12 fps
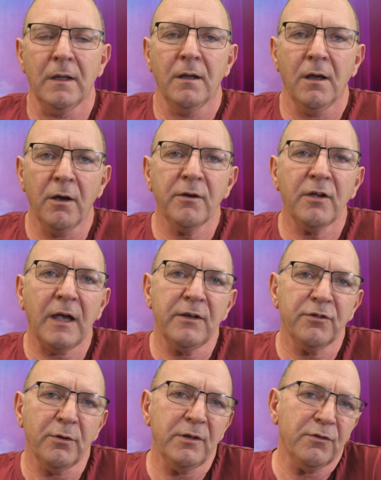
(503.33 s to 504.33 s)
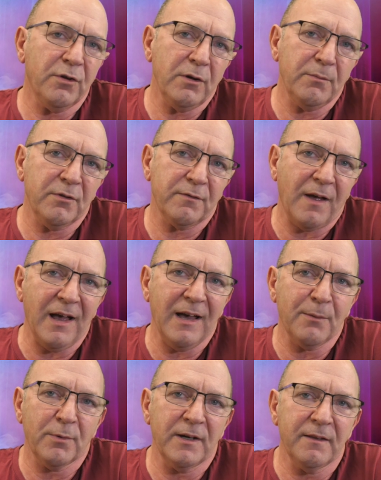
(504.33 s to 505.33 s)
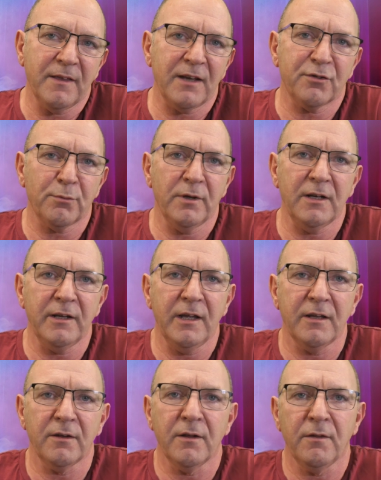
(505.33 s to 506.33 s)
Okay, so in terms of hardware, that's really it.